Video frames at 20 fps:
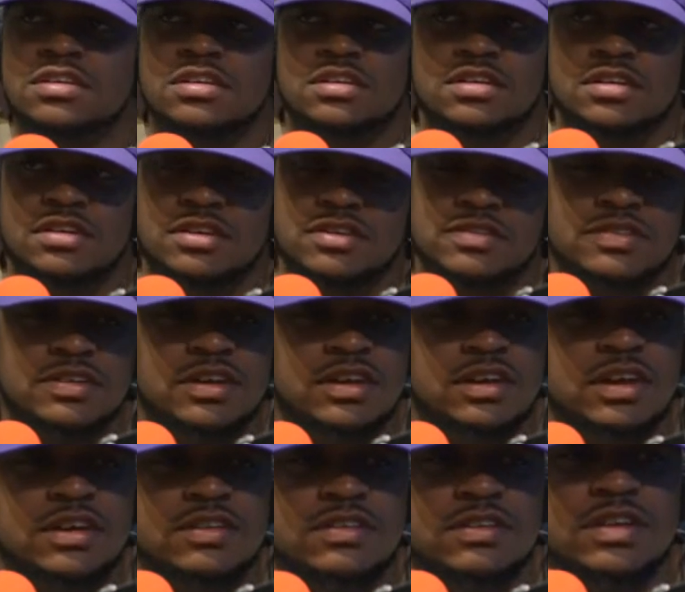You know what I'm
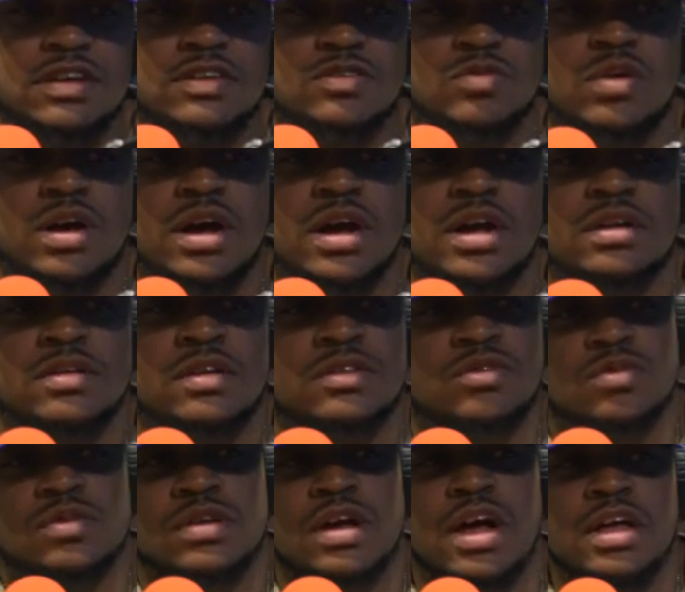saying? That's
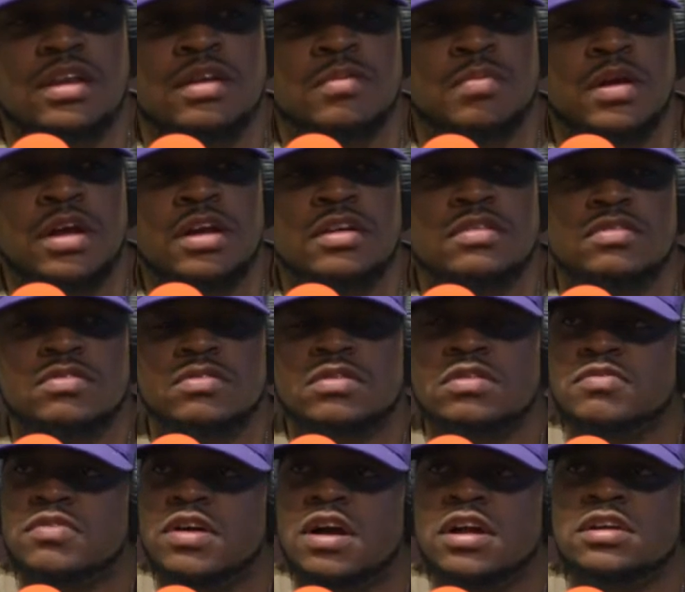what's hot in the past 3
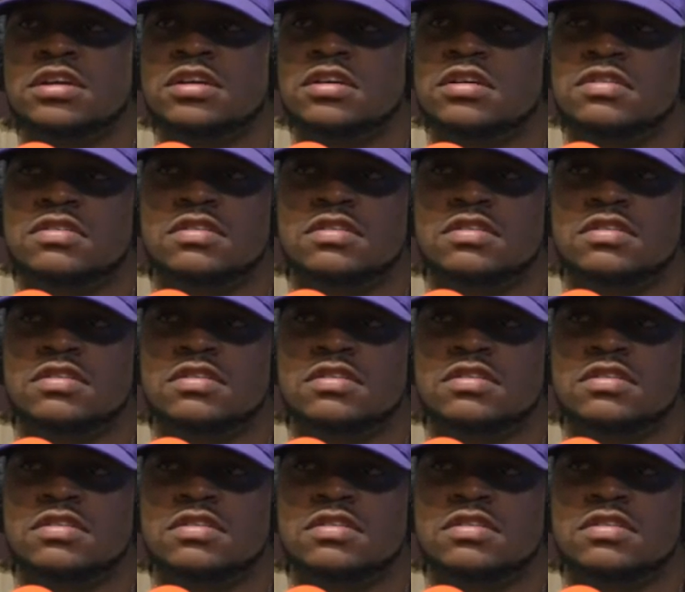to 5 years.